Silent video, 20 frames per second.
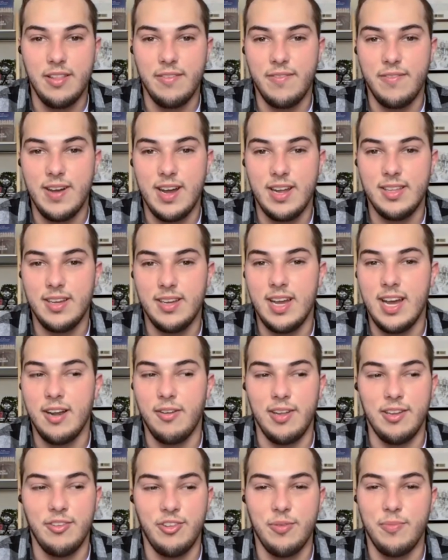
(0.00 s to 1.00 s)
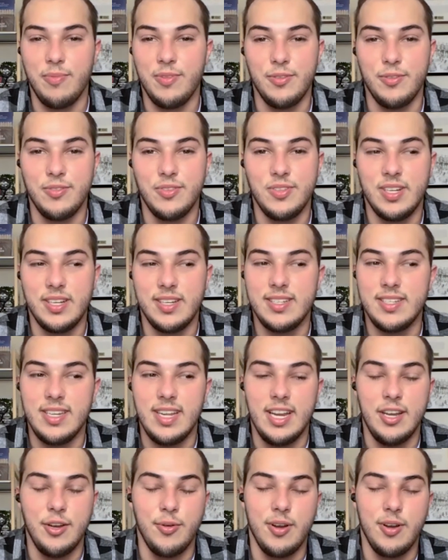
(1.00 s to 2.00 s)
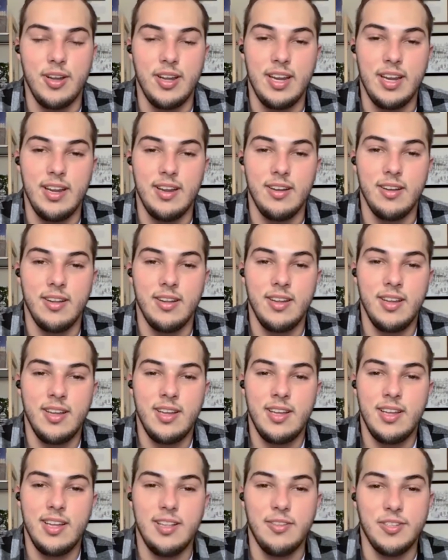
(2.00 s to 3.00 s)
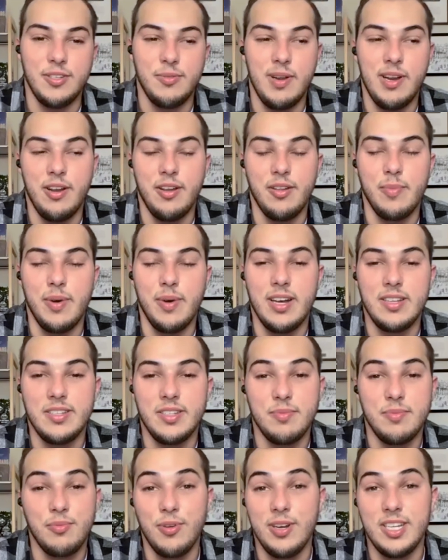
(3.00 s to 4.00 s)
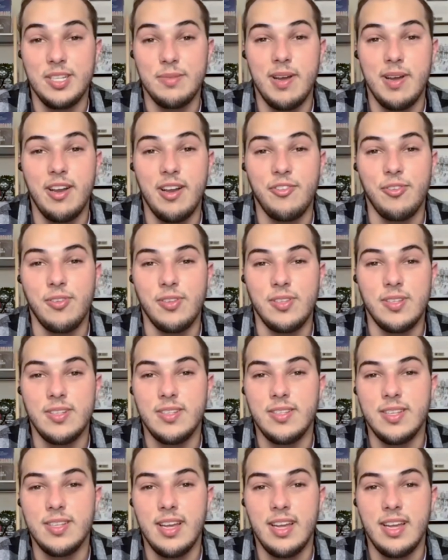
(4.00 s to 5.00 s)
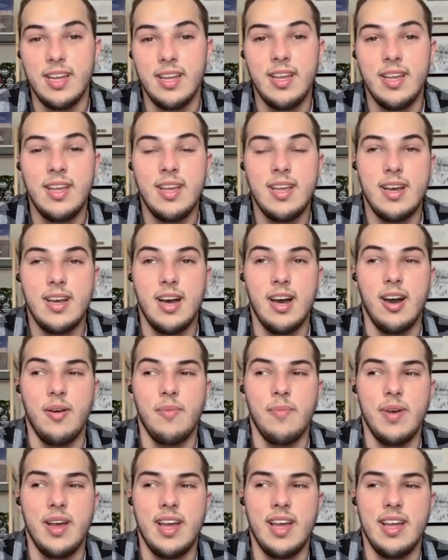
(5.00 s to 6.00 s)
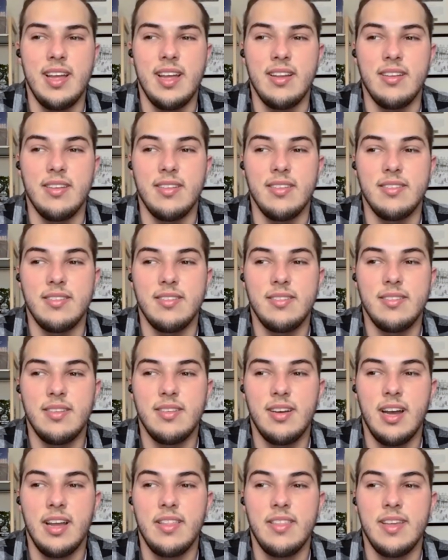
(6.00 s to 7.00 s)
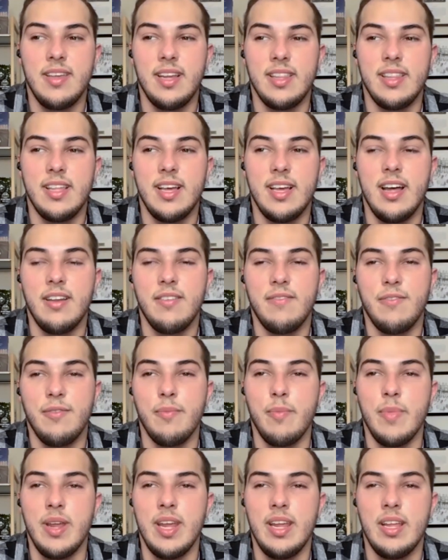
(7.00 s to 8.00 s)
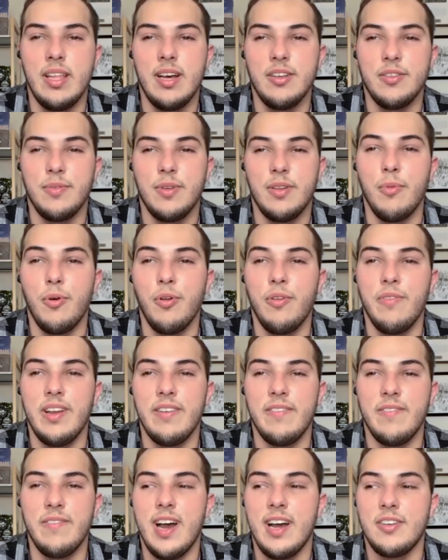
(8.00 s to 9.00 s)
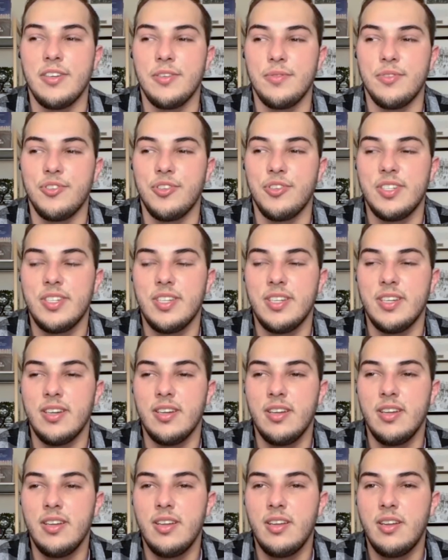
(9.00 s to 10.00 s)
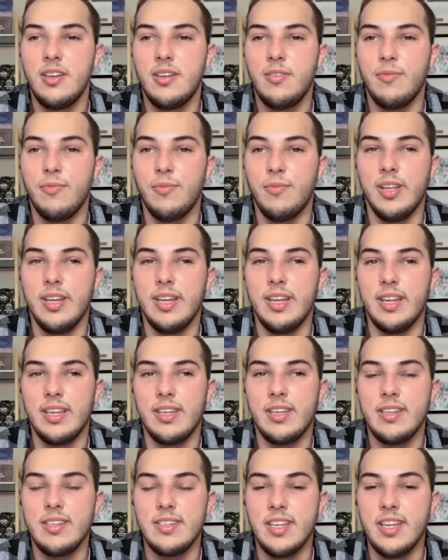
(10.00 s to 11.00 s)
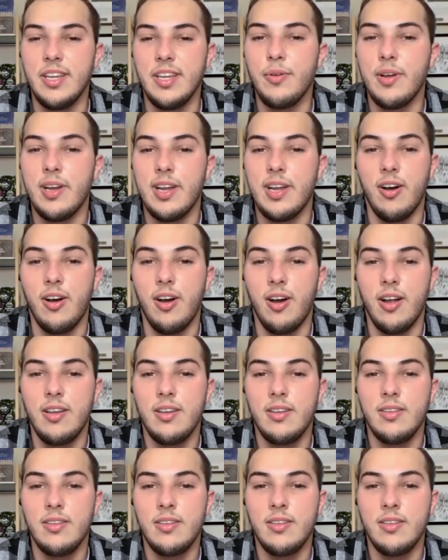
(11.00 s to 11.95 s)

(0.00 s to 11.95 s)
fact that I had a relationship with those 16 who weren't here those 20 on the bus is pretty special to say um, and I think that for me, that was one of the motivating factors was just to really continuing on.